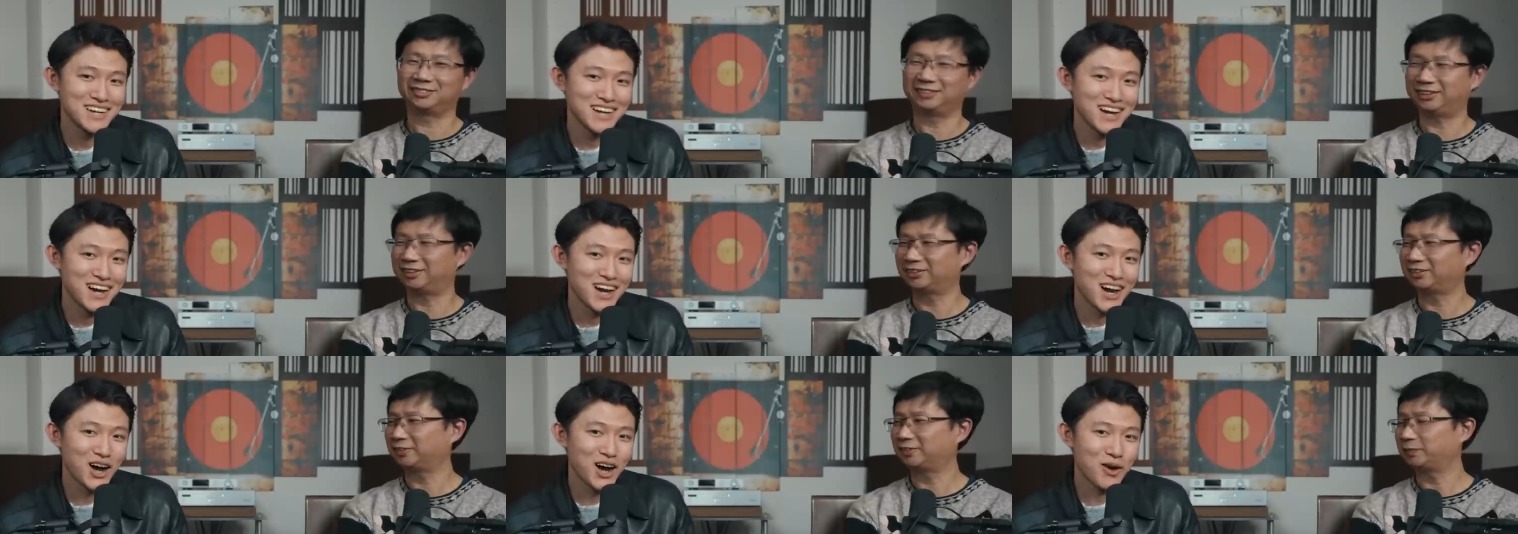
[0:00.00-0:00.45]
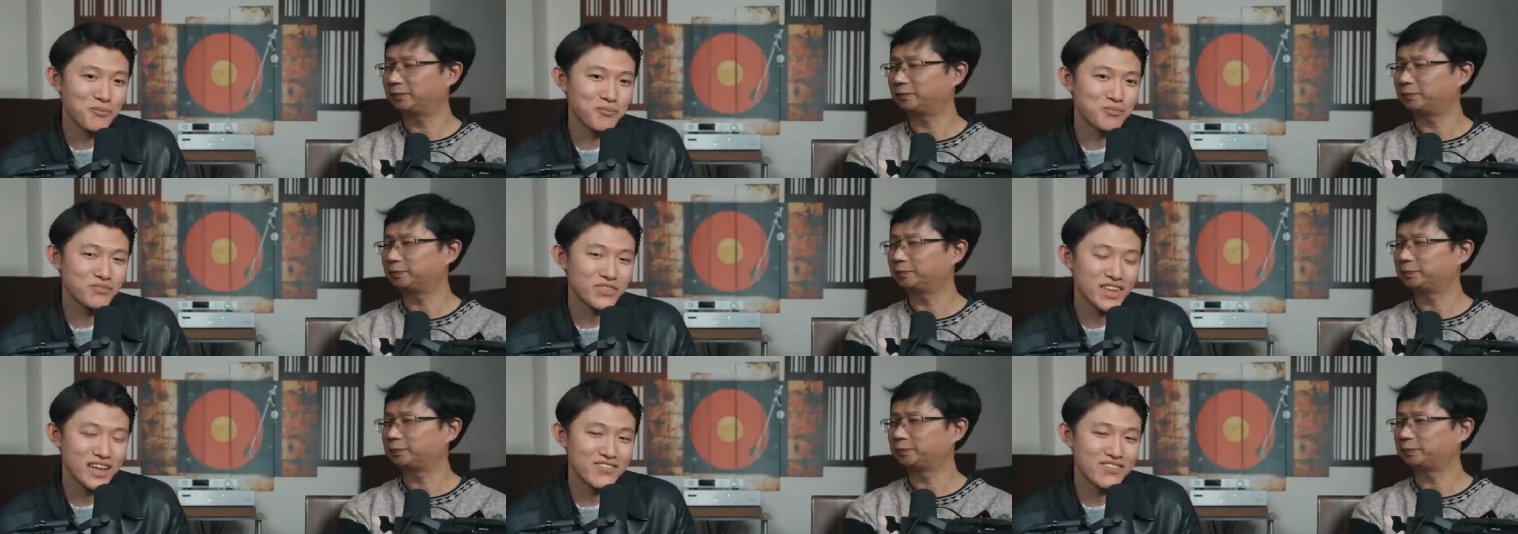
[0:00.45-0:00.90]
Speaker 1: Yes.
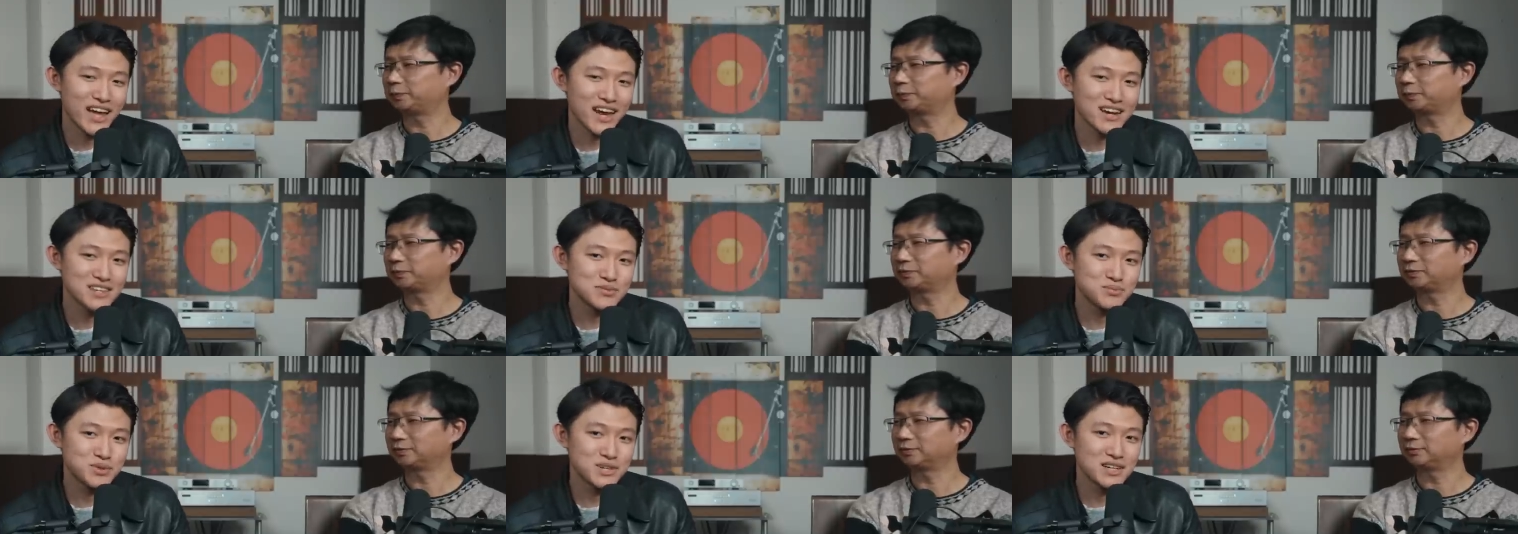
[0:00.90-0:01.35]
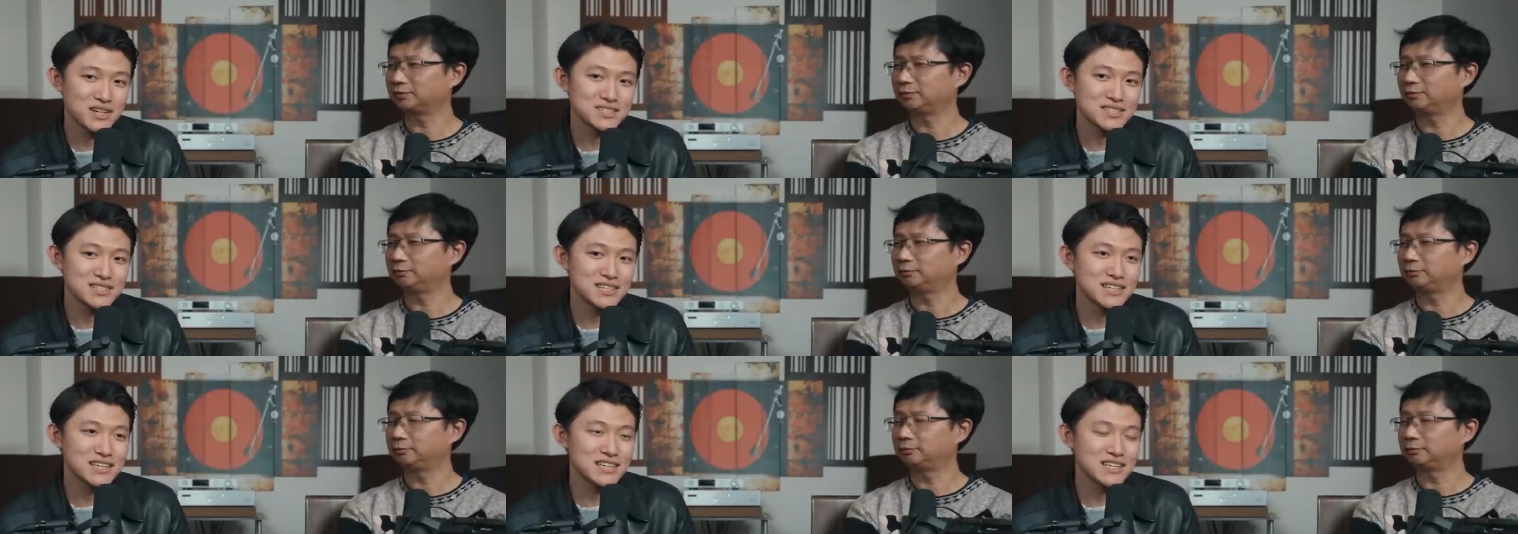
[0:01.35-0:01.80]
Um, and that is
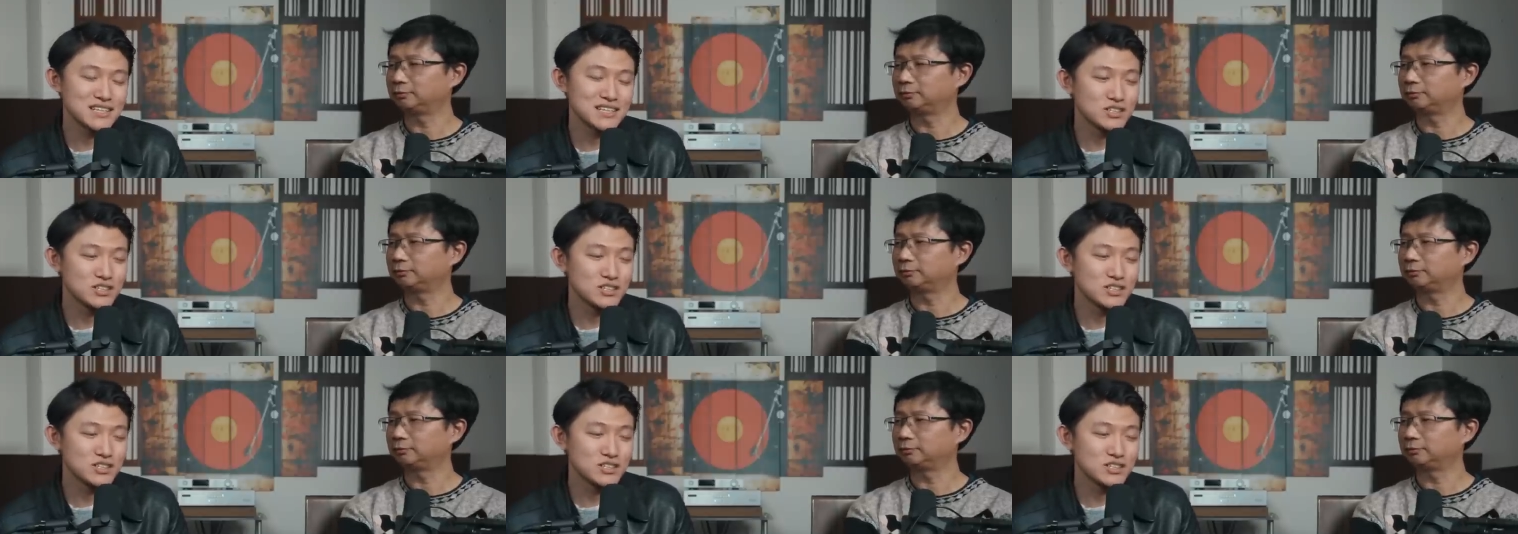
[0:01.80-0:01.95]
because it,